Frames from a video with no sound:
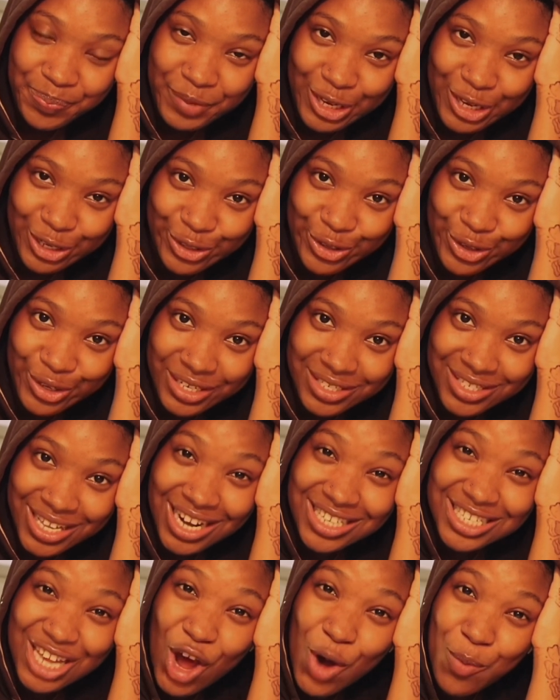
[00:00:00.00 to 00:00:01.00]
Do you
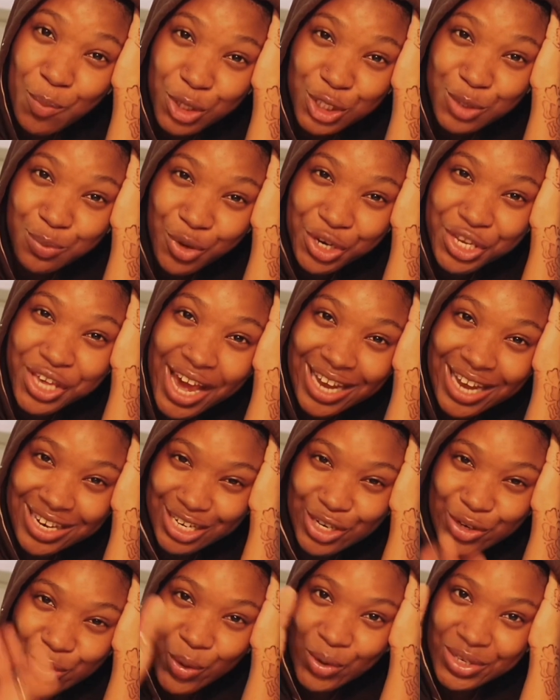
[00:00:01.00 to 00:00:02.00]
understand? That's how much money I
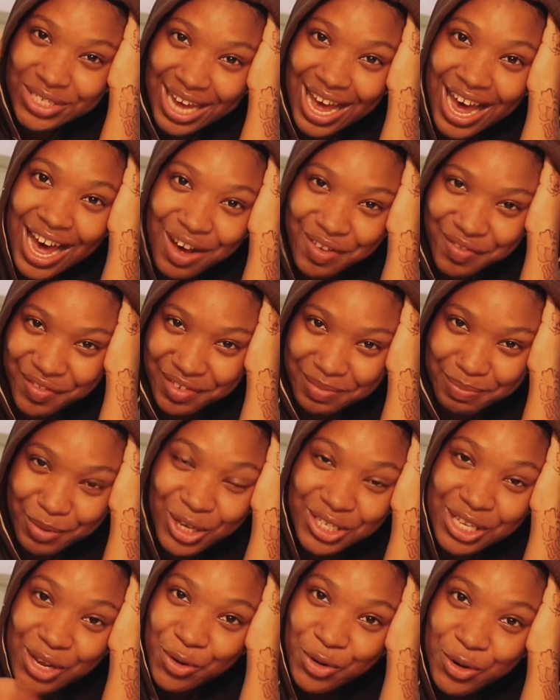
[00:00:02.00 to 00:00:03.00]
did not have
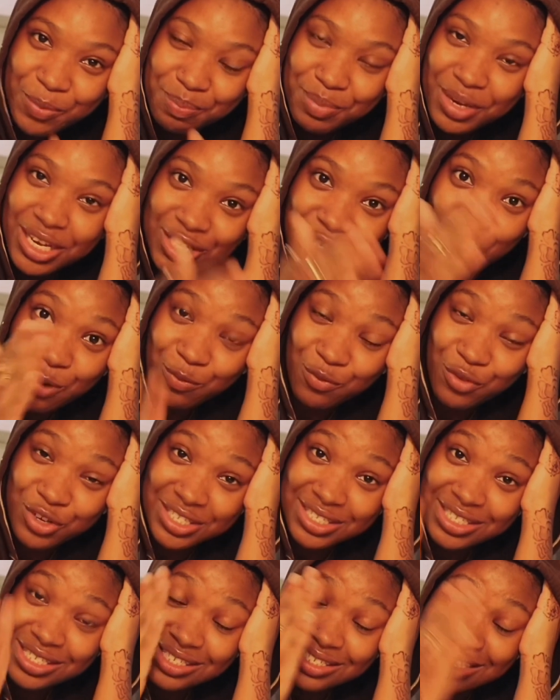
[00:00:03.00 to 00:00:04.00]
because I couldn't pay it up
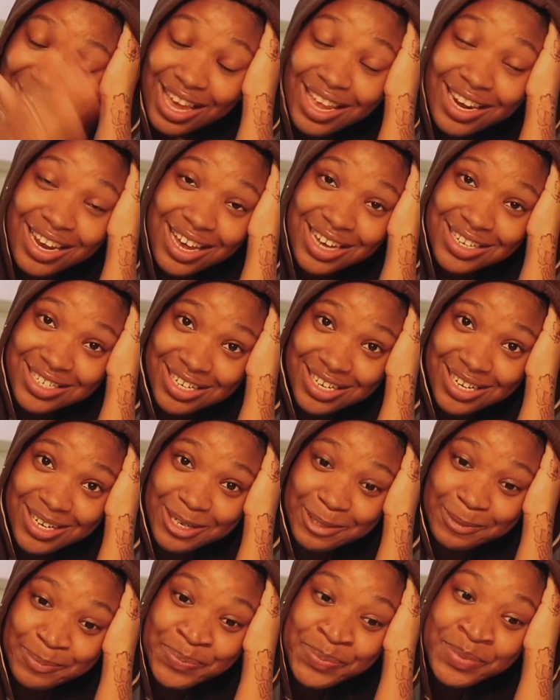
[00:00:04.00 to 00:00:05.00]
front. It's a secondhand
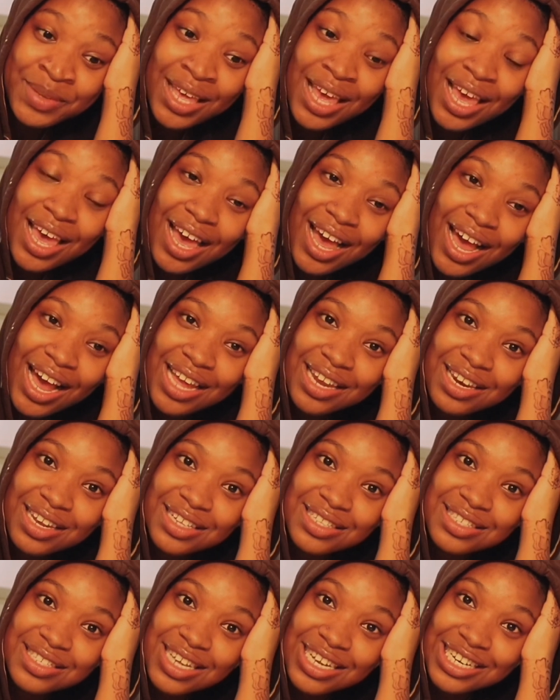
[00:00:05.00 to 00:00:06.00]
car and
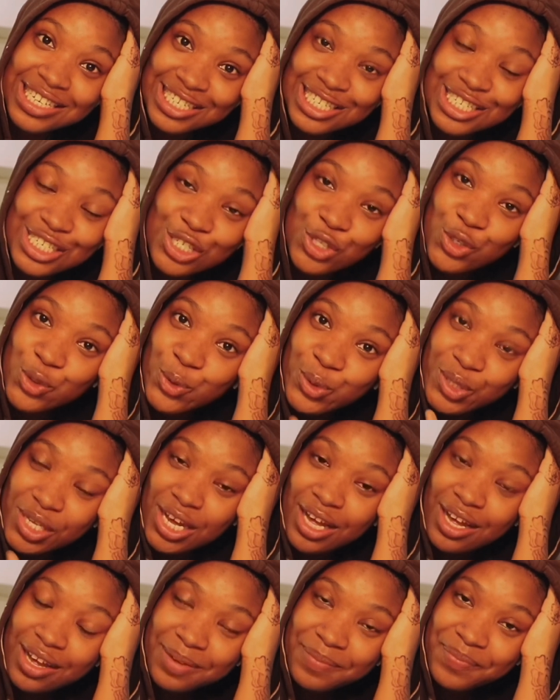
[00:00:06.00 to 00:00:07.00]
it's a dainty old
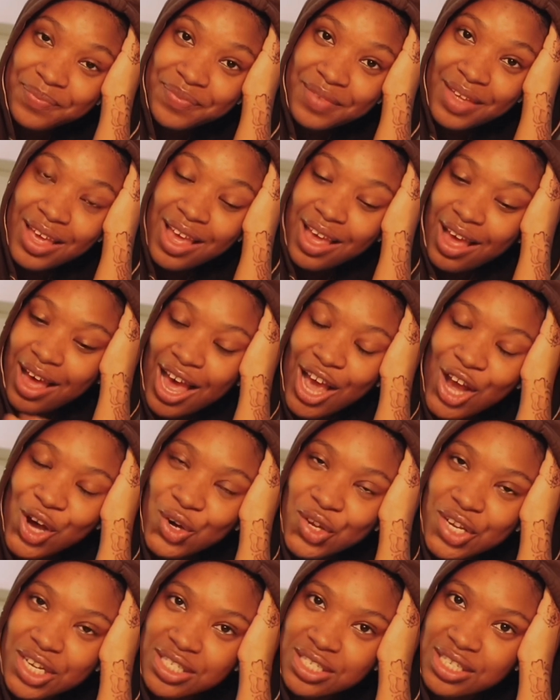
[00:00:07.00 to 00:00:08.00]
car. I
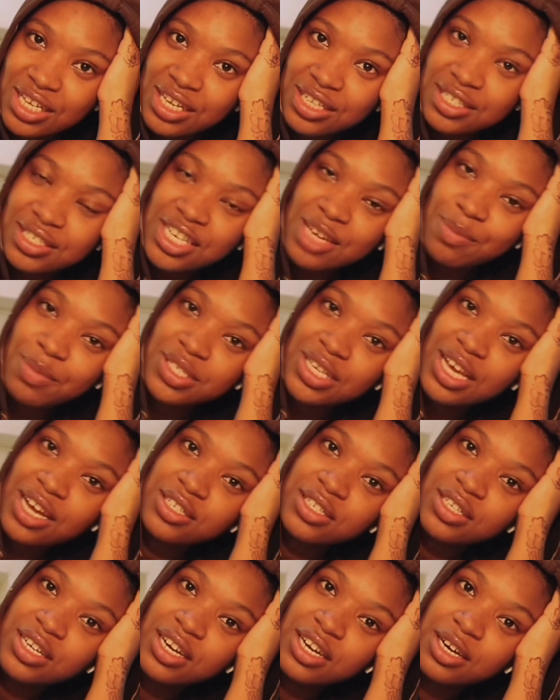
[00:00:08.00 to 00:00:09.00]
call it, its name is
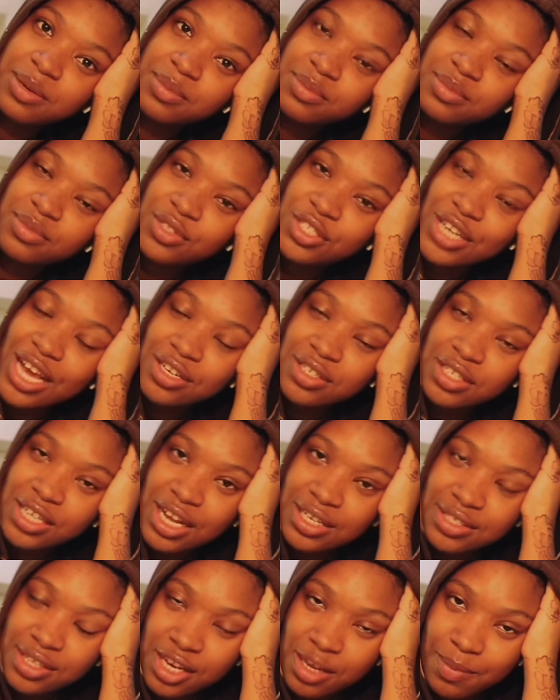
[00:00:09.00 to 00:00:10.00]
actually, she actually
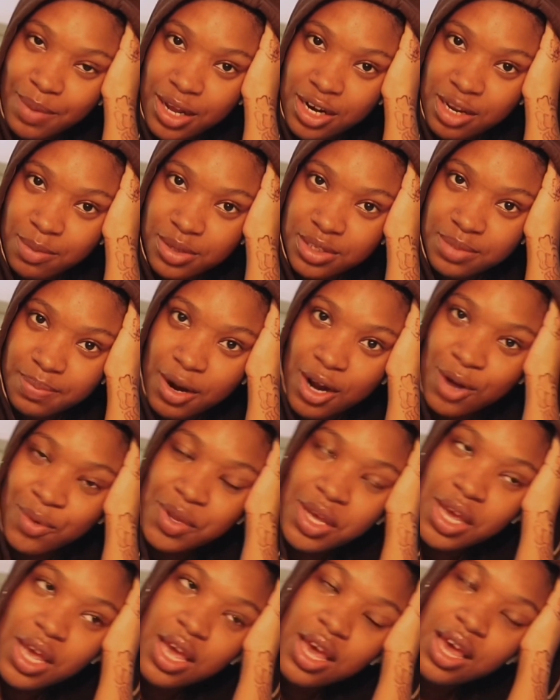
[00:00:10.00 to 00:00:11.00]
has a name. Her name is
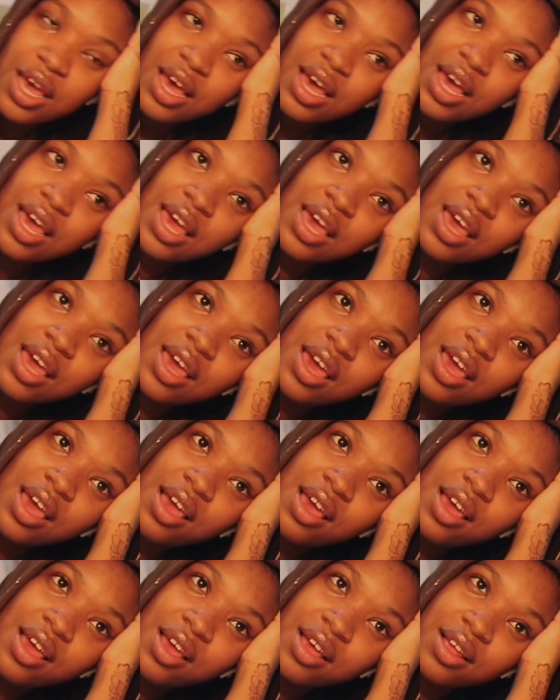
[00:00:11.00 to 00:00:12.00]
Brown,
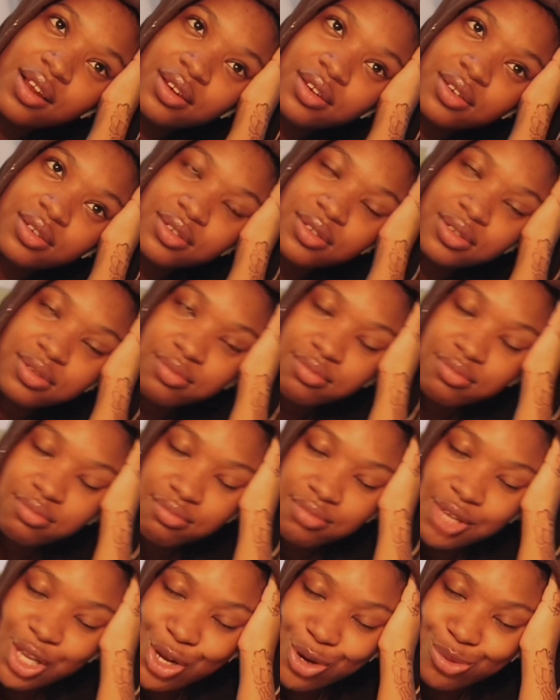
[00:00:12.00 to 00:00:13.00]
and
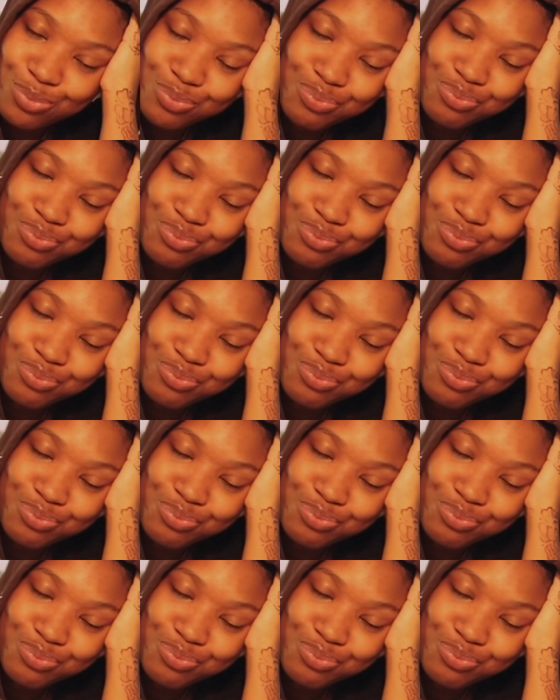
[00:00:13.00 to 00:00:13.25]
you know,